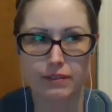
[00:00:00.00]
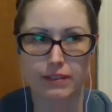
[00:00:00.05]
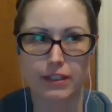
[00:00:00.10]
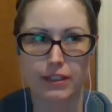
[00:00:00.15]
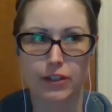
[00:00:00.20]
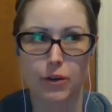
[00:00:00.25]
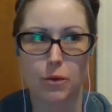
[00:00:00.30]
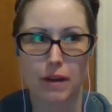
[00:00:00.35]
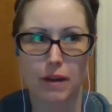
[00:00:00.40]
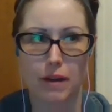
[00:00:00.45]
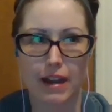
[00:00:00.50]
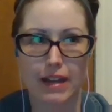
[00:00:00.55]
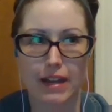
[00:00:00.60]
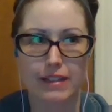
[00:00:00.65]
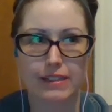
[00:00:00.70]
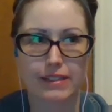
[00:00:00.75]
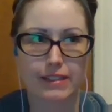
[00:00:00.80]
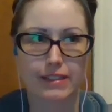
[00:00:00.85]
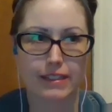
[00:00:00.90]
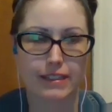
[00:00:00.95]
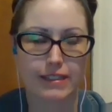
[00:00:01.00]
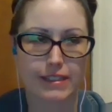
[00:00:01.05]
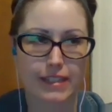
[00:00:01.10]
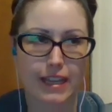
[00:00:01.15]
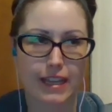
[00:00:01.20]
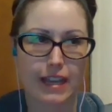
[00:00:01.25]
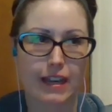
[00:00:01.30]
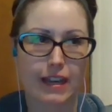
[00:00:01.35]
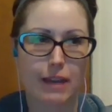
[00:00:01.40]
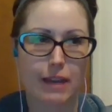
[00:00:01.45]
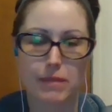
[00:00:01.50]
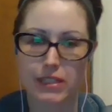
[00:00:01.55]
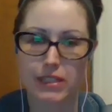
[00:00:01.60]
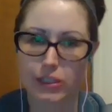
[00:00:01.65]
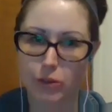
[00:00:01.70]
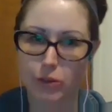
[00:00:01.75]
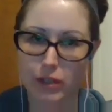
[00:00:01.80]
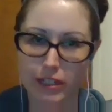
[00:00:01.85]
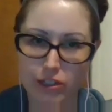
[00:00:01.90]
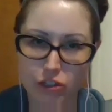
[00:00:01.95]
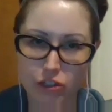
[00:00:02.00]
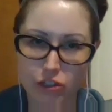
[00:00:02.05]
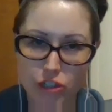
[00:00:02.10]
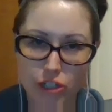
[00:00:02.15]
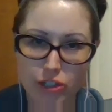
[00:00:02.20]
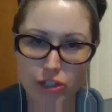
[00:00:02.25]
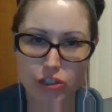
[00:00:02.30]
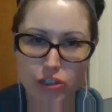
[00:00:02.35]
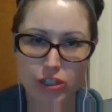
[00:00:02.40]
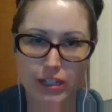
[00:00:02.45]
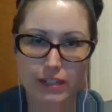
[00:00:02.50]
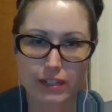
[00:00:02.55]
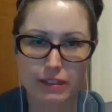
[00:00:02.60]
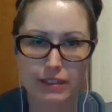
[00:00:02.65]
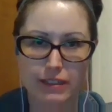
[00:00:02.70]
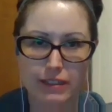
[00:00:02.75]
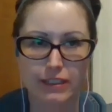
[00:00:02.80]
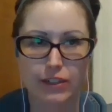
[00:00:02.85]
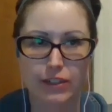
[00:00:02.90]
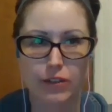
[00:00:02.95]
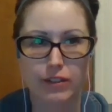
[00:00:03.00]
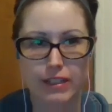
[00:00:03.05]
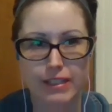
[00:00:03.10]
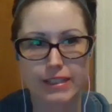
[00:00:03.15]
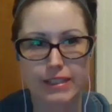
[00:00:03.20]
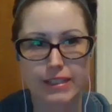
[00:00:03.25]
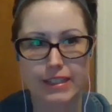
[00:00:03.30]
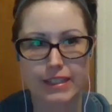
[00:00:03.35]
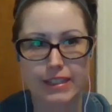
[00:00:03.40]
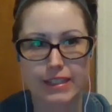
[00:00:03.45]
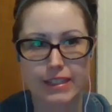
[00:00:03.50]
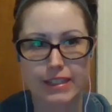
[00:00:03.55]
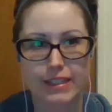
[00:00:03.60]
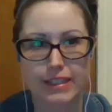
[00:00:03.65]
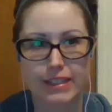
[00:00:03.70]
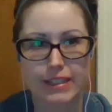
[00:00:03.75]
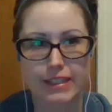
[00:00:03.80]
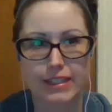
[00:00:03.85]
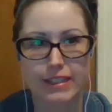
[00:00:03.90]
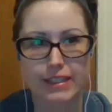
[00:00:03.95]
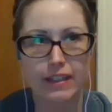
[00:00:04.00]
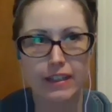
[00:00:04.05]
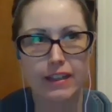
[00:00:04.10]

wise, that say, I miss going to church, and, this and that.